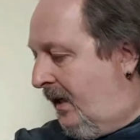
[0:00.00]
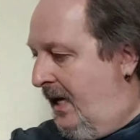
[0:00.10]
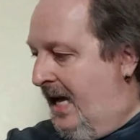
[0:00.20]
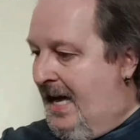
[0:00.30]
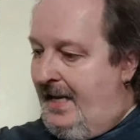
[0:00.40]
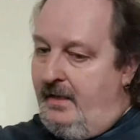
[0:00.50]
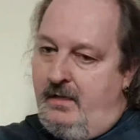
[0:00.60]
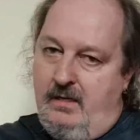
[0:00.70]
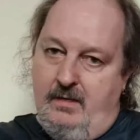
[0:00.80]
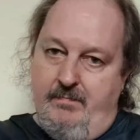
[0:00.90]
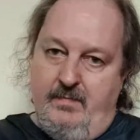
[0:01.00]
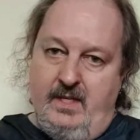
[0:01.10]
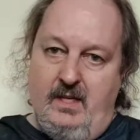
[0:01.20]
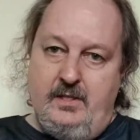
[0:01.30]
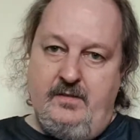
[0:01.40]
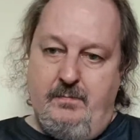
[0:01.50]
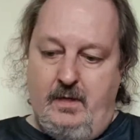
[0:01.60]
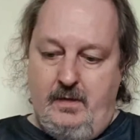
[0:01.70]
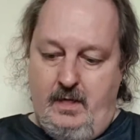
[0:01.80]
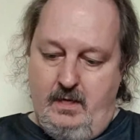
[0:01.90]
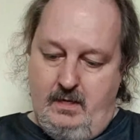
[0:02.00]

And the last of my